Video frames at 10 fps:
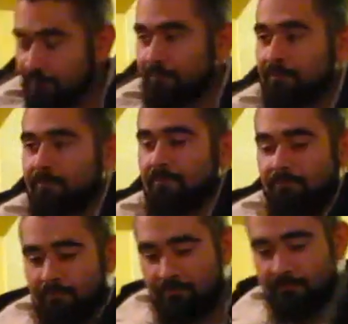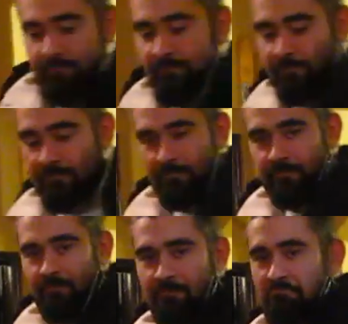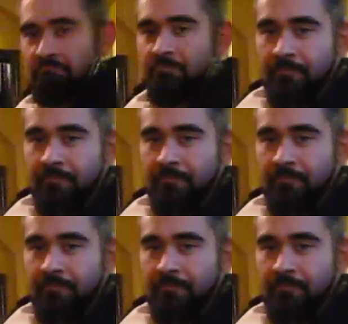had these little open jeans, but a little. The wind